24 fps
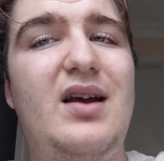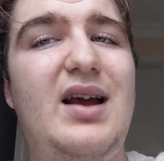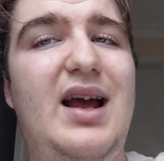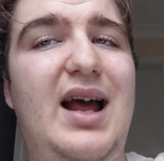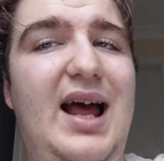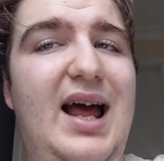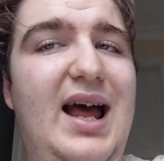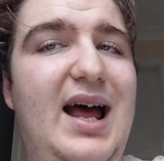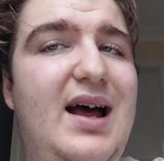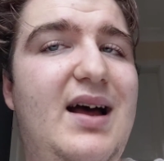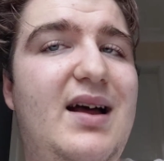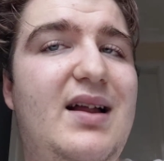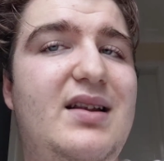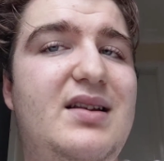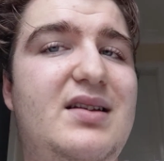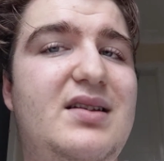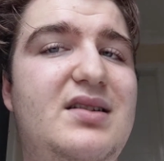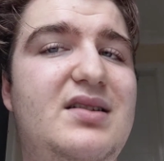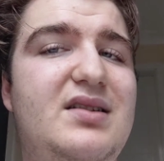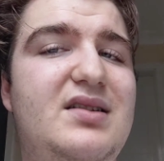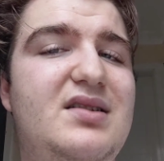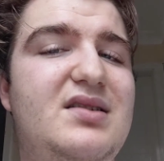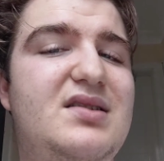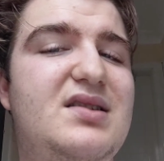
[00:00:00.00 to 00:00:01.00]

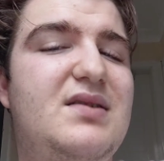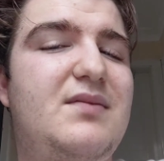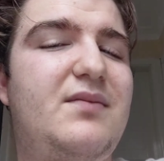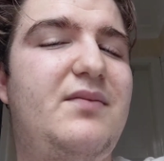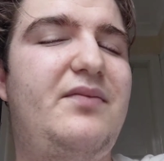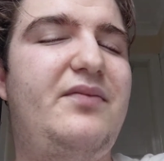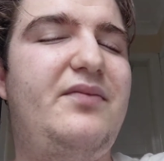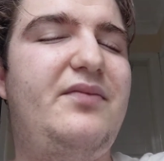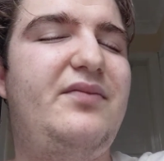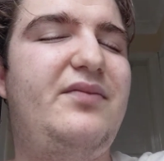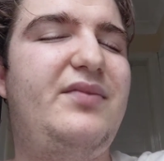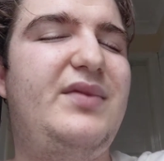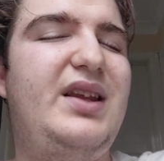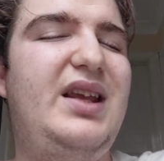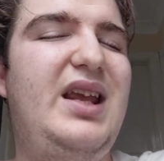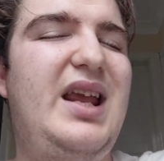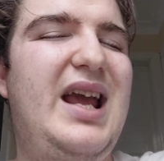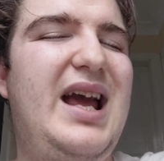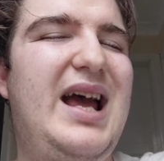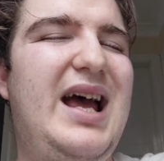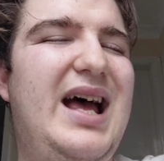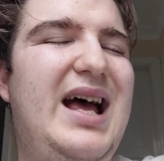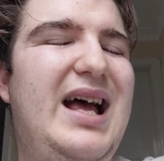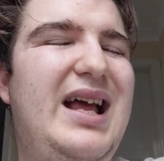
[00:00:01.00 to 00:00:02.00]
And
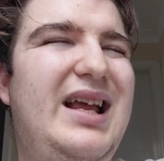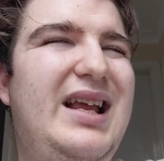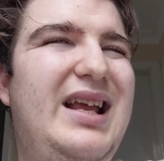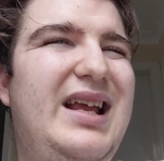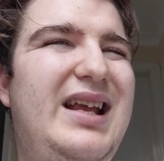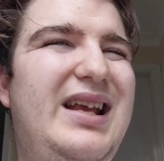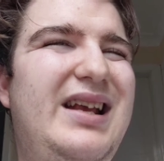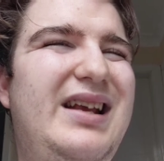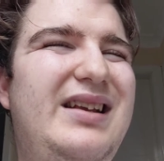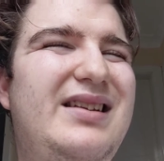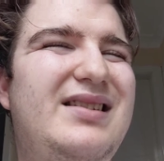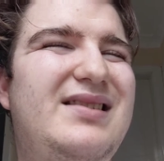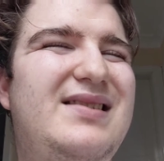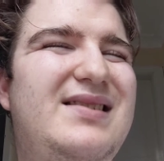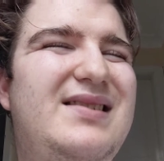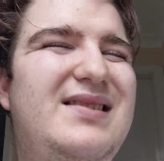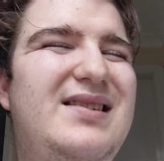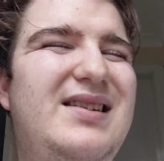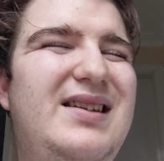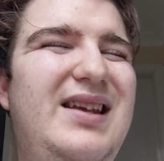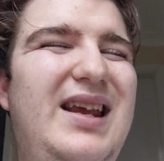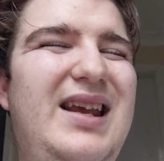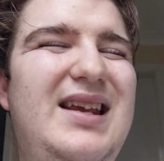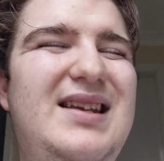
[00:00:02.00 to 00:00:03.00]
yeah,
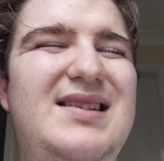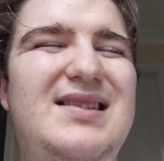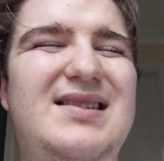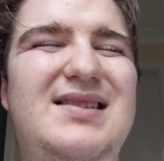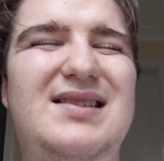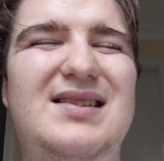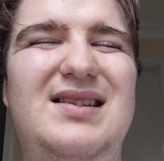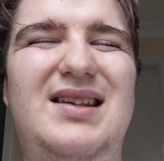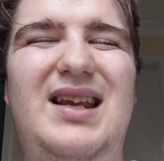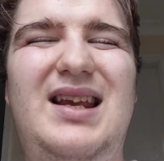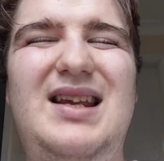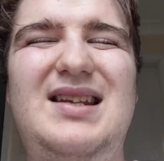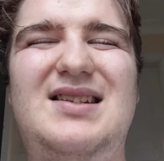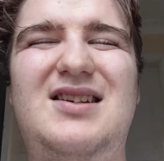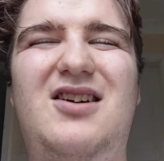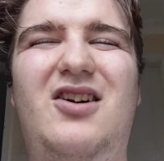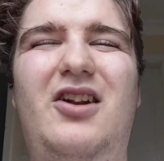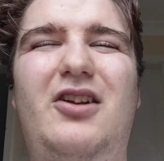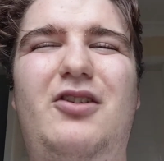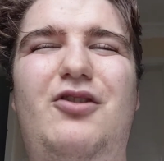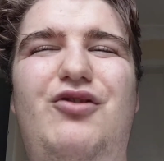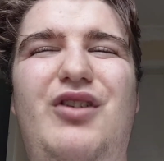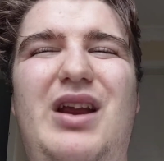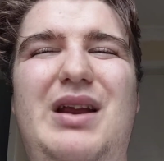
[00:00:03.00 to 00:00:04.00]
he's
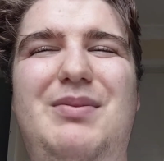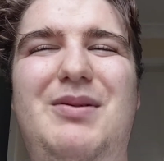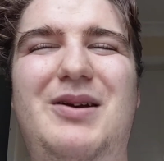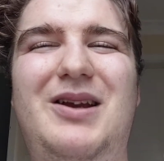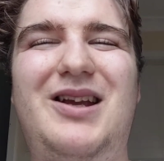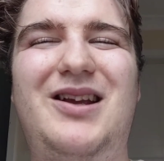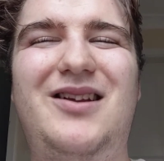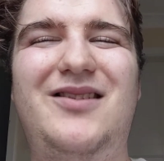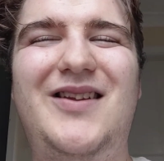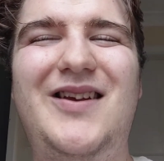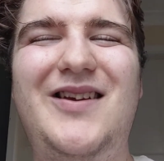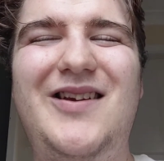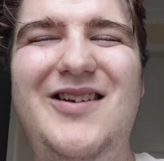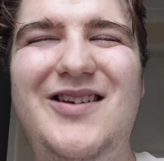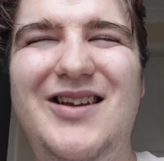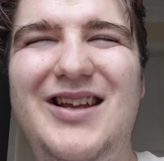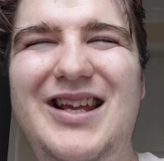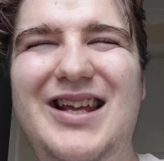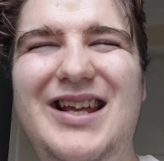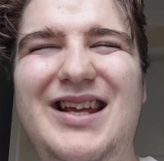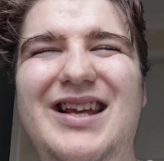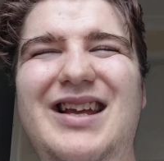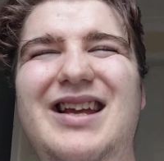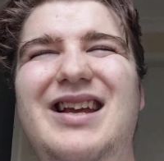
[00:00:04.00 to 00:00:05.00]
kind of creepy.
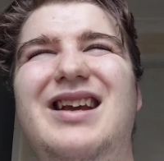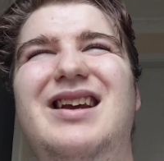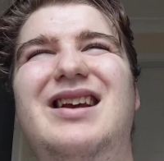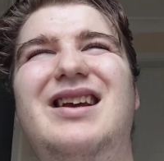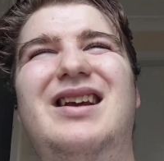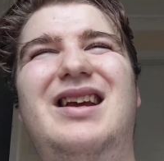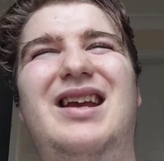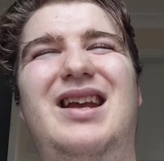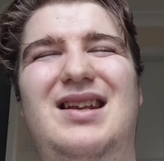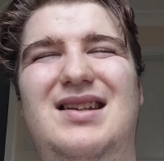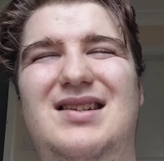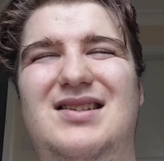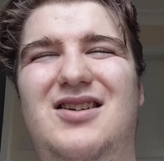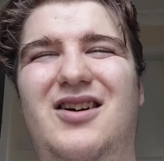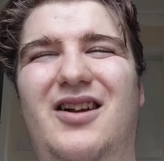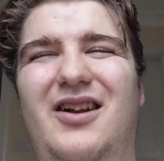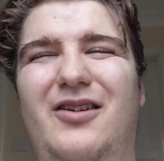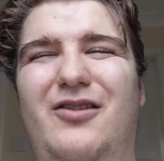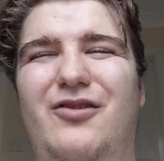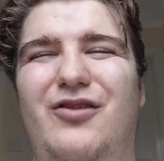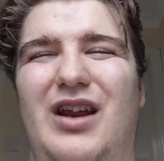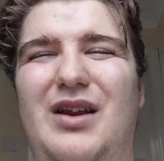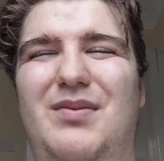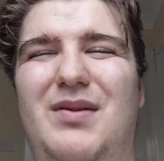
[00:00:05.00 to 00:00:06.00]
He's kind
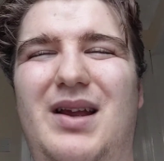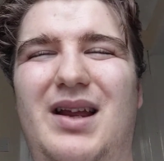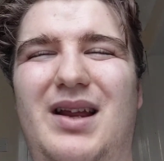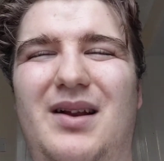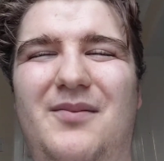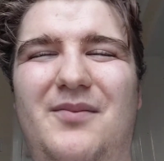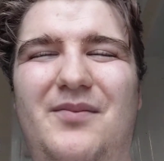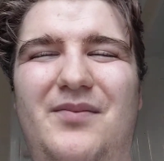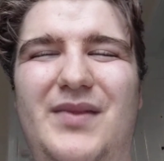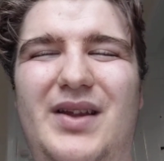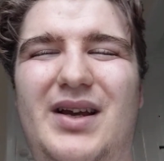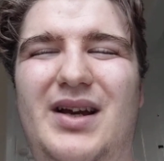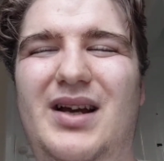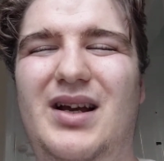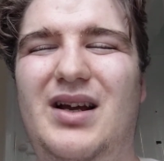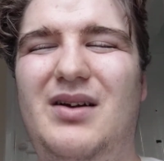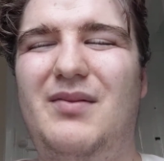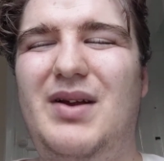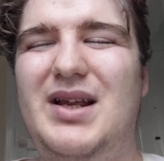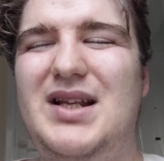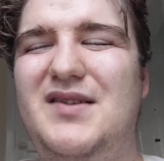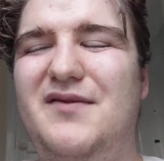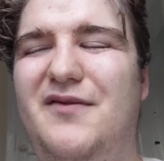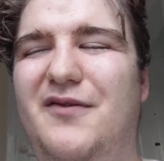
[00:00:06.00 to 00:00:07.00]
of creepy.
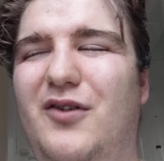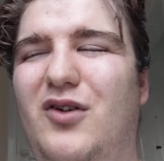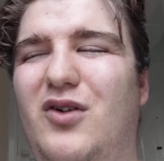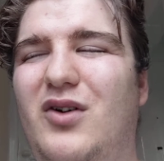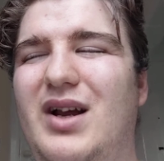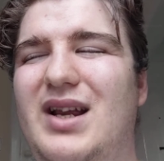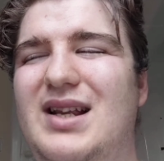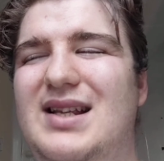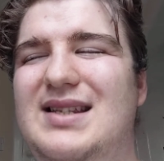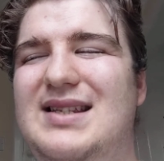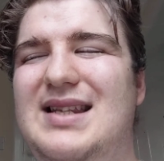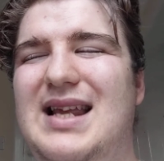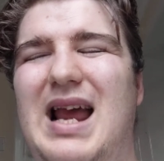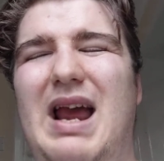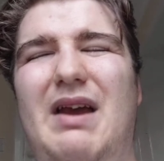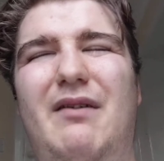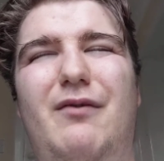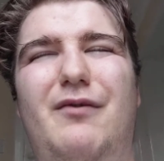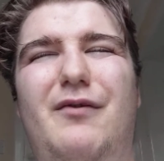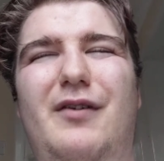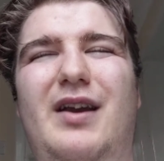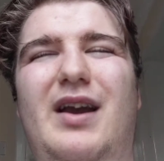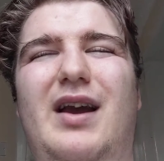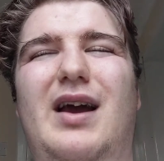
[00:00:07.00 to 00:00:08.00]
His voice,
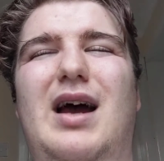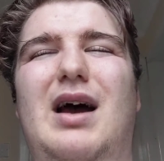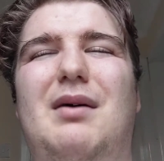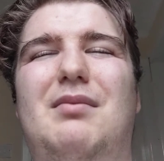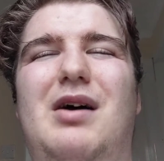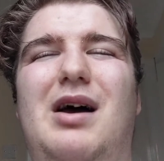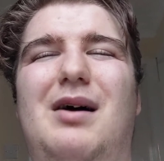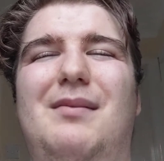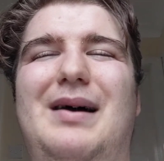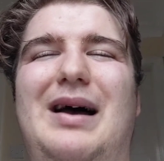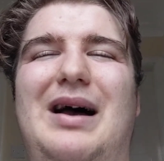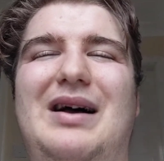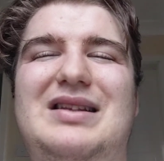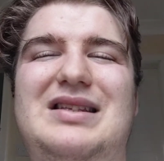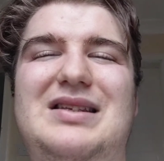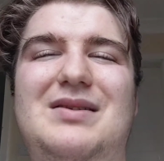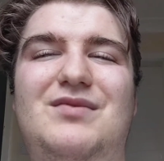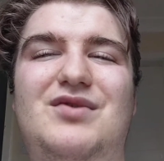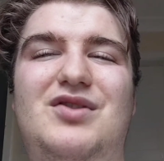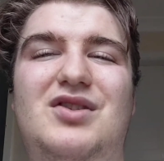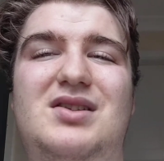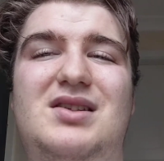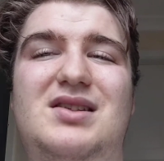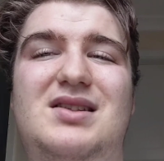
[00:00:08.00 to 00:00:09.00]
everything about him
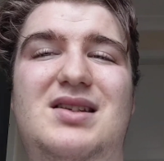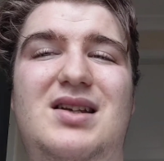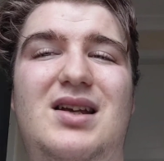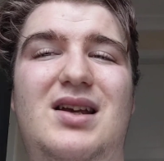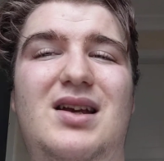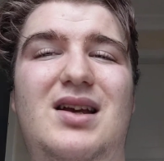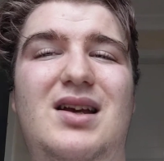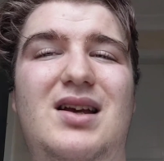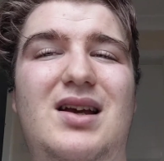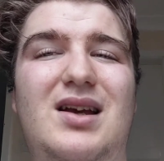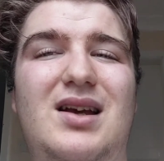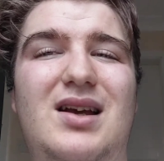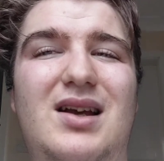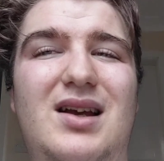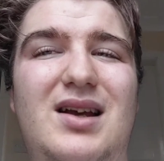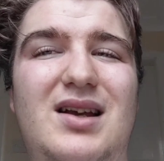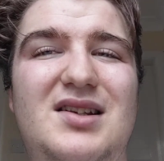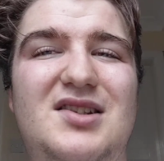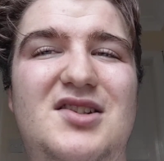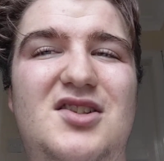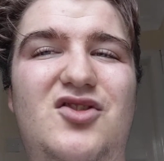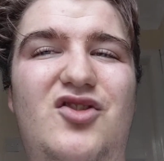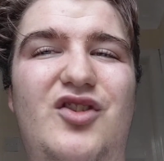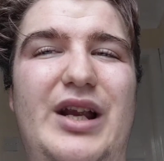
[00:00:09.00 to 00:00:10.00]
just
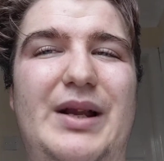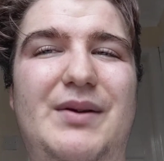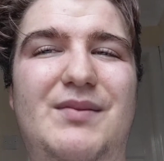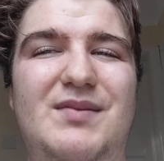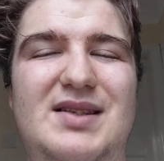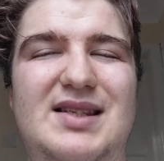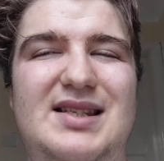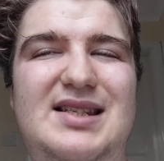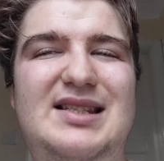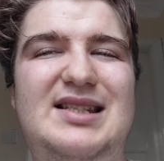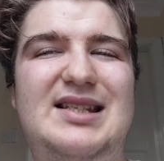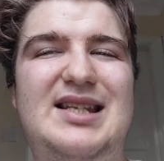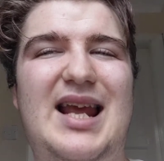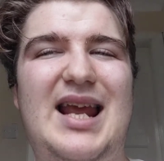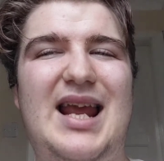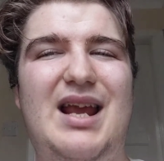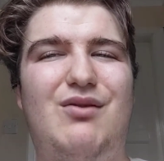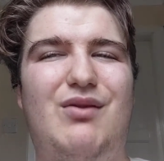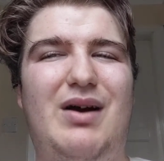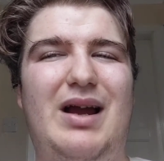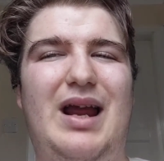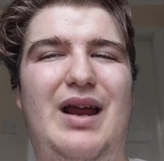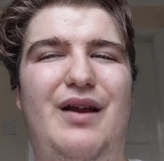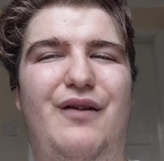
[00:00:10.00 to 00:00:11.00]
screams, "Stay
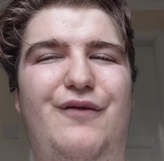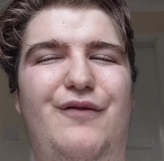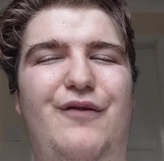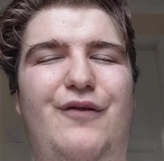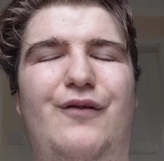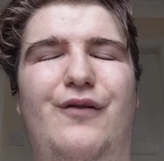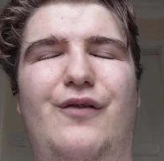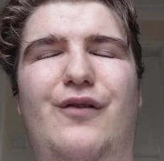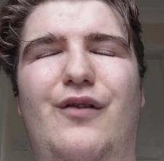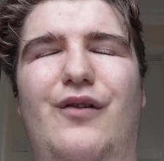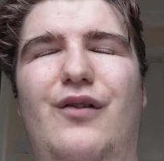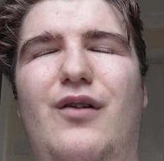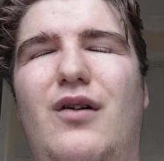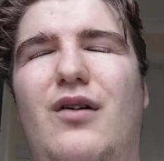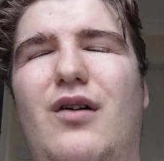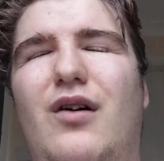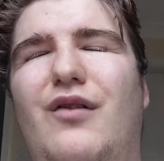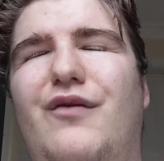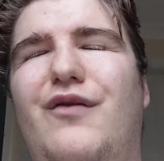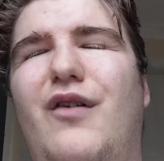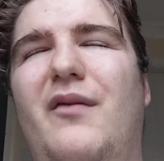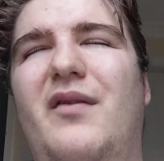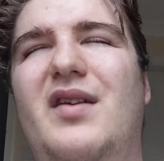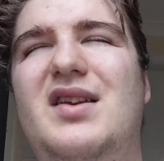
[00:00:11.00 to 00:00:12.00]
away
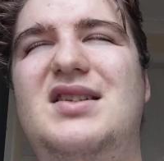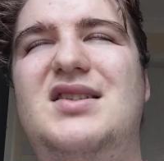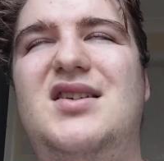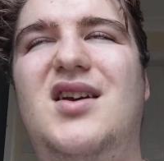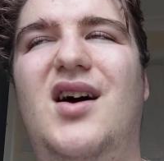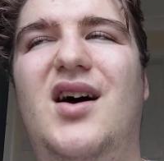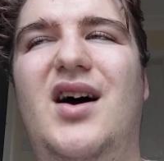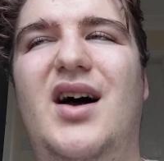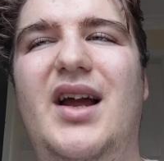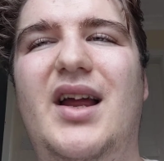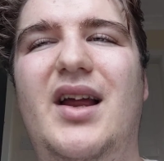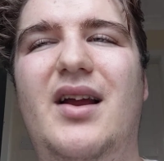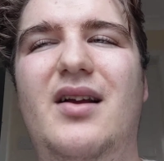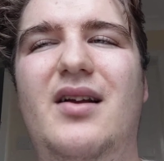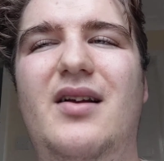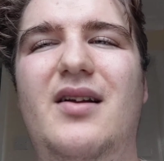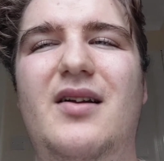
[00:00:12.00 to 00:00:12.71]
from this guy."